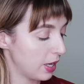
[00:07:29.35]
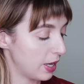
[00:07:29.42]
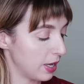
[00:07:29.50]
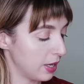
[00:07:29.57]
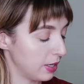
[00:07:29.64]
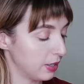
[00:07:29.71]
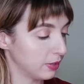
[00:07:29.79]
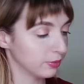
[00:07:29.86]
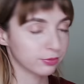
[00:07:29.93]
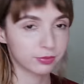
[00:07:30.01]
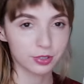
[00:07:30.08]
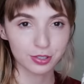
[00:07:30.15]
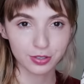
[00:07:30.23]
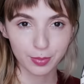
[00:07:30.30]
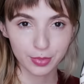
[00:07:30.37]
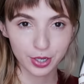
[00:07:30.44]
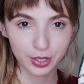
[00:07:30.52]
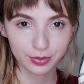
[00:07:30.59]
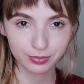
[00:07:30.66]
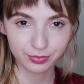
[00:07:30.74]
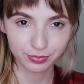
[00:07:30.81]
And for
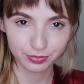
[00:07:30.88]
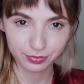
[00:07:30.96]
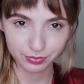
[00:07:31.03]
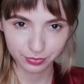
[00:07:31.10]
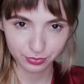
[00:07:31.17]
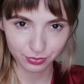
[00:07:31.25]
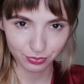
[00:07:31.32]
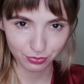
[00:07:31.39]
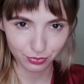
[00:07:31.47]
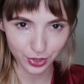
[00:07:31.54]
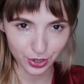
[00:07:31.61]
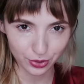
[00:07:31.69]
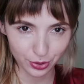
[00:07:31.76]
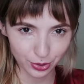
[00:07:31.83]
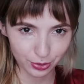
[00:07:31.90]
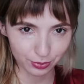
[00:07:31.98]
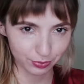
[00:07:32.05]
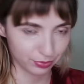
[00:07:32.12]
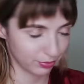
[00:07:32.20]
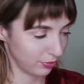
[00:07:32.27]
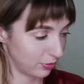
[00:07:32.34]
summer, these are
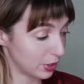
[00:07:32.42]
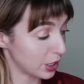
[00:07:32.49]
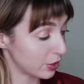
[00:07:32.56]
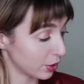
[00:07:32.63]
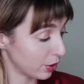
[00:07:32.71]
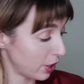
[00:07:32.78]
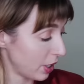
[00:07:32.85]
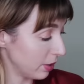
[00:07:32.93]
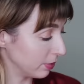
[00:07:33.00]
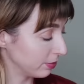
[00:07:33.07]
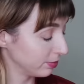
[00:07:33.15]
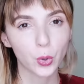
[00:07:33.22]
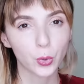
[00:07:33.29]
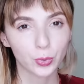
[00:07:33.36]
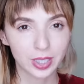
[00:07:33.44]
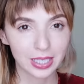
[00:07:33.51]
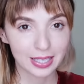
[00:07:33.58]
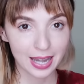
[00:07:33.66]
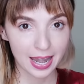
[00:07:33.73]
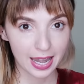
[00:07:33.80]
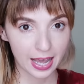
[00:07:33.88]
these are it. Oh,
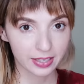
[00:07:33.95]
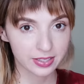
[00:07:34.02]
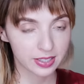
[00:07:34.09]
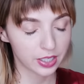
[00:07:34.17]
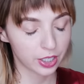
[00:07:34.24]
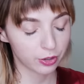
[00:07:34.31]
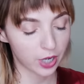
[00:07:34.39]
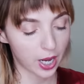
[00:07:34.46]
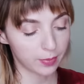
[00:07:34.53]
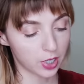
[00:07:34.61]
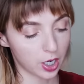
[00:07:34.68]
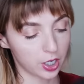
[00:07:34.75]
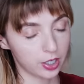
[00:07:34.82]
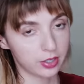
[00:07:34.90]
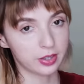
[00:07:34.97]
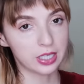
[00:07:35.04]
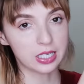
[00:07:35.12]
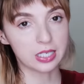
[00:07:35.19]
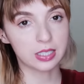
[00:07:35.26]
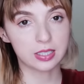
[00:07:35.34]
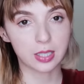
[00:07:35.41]
the next thing I grabbed are
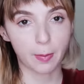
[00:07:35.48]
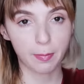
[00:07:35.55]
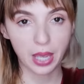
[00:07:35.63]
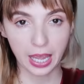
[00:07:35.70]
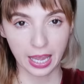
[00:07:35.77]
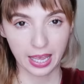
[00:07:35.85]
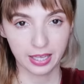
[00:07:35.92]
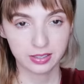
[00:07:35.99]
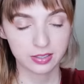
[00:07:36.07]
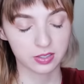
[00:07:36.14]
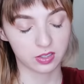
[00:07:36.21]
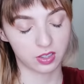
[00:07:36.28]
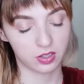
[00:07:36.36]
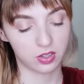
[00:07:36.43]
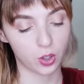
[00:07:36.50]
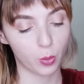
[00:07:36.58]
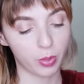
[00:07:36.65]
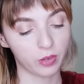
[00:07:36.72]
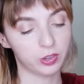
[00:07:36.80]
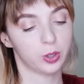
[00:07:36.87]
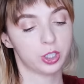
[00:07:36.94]
these pants. So
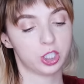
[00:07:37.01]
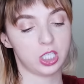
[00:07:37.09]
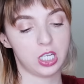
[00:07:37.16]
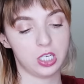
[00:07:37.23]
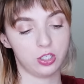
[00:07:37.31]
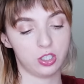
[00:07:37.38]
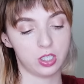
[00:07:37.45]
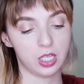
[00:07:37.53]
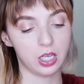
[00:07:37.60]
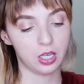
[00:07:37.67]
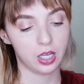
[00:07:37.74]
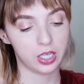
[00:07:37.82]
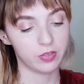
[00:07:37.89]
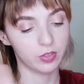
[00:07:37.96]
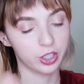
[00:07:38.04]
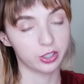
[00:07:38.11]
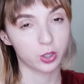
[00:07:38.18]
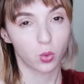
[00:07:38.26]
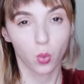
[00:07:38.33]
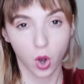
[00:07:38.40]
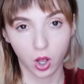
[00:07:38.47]
Buffalo Exchange, they even on
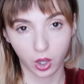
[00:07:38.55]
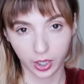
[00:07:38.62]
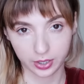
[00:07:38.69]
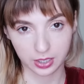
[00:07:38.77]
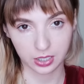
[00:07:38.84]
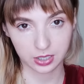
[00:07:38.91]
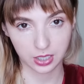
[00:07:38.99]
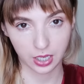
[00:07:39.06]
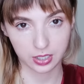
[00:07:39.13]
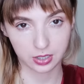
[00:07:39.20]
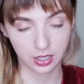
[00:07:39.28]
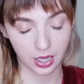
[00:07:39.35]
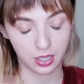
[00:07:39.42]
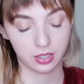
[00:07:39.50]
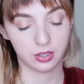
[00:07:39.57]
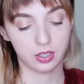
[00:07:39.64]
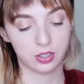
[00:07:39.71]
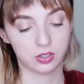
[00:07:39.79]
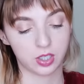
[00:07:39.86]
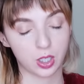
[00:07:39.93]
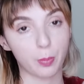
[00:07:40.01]
their wall, they said that
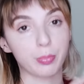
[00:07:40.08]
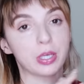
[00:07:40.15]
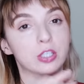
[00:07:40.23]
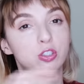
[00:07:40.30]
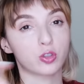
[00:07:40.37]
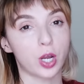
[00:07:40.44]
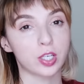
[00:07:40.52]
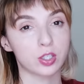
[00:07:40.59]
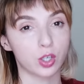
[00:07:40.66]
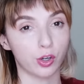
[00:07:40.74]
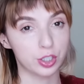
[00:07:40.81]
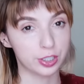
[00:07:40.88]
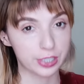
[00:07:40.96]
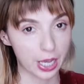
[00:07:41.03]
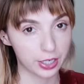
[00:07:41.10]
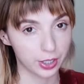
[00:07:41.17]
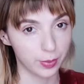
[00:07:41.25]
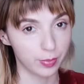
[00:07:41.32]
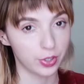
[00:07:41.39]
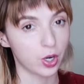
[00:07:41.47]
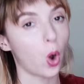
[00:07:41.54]
there's like a big stress on
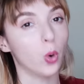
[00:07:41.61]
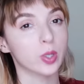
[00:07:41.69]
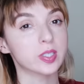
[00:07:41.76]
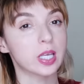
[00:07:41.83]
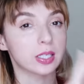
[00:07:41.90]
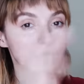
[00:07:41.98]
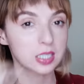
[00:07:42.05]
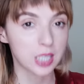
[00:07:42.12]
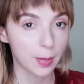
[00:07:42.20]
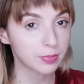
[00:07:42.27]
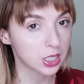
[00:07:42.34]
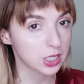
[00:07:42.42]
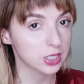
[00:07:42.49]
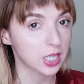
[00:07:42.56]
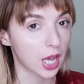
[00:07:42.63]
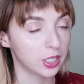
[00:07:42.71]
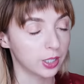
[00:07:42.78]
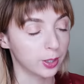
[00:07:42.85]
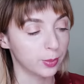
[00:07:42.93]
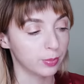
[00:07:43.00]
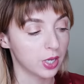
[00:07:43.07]
denim. They're always accepting
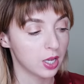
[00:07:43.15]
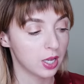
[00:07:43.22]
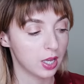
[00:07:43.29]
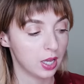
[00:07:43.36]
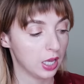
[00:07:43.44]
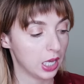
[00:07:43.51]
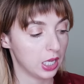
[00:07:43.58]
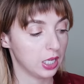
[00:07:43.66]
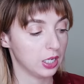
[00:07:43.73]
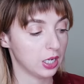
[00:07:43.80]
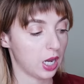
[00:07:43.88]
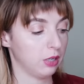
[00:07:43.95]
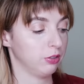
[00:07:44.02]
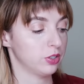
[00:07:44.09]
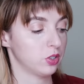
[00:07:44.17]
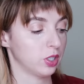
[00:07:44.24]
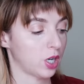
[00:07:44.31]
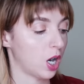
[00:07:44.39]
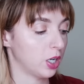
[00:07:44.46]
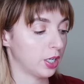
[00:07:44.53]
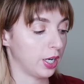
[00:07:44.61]
denim. And I was
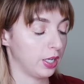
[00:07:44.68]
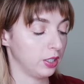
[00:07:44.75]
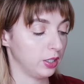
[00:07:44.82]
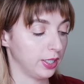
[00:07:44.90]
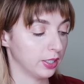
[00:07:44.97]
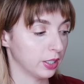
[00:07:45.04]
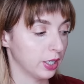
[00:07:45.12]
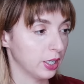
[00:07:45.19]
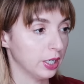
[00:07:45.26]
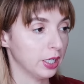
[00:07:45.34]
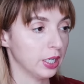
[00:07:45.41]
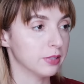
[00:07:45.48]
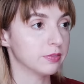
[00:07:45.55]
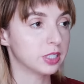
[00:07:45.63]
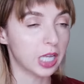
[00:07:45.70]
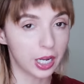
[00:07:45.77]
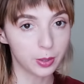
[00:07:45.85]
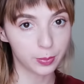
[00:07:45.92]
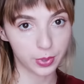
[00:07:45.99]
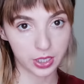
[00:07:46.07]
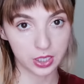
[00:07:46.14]
like, all right, like if
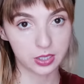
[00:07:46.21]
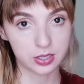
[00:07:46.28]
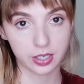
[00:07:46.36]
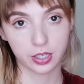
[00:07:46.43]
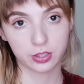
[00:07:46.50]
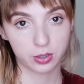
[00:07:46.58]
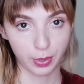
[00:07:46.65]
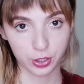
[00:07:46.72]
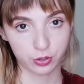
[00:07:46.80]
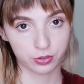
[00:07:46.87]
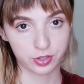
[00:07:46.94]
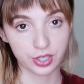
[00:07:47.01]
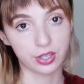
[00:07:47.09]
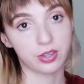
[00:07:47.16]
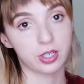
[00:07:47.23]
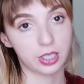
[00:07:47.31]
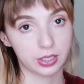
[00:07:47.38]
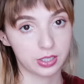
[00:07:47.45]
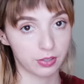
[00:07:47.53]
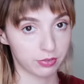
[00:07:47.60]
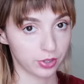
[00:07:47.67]
denim is their specialty, then
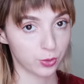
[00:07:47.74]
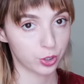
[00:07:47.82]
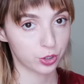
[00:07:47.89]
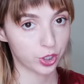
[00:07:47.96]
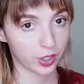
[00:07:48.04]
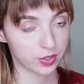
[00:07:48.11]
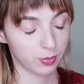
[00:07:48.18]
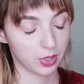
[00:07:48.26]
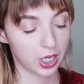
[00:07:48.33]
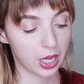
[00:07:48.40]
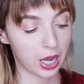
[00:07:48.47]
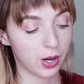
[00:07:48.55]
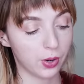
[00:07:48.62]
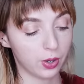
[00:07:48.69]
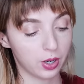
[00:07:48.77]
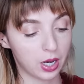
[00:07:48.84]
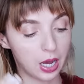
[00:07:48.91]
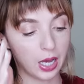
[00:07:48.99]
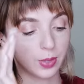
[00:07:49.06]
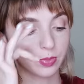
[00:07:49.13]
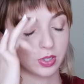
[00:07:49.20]
I definitely want to check something out.
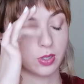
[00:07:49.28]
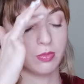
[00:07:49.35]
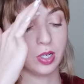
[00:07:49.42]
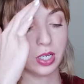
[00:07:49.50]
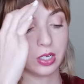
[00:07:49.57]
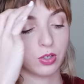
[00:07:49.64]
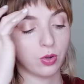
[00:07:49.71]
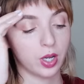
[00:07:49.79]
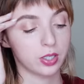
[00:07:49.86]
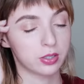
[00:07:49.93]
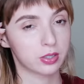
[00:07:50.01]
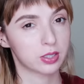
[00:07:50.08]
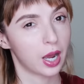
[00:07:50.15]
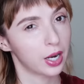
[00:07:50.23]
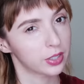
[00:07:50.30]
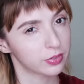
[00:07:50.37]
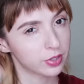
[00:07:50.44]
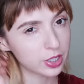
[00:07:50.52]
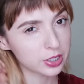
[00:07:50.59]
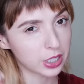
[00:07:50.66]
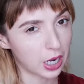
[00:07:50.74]
I'm somebody who has kind of
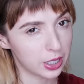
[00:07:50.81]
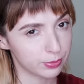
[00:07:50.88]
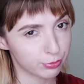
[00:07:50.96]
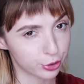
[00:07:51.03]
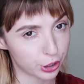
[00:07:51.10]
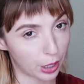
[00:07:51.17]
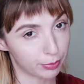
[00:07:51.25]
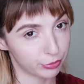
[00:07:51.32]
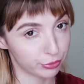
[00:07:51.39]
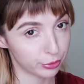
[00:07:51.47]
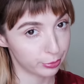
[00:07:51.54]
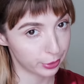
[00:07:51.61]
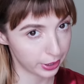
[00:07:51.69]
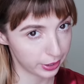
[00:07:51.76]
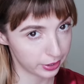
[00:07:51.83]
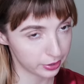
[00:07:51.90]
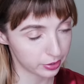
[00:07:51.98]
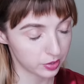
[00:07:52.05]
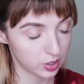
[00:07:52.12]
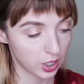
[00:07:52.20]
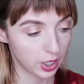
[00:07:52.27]
a hard time shopping for
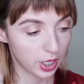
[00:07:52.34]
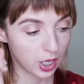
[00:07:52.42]
pants.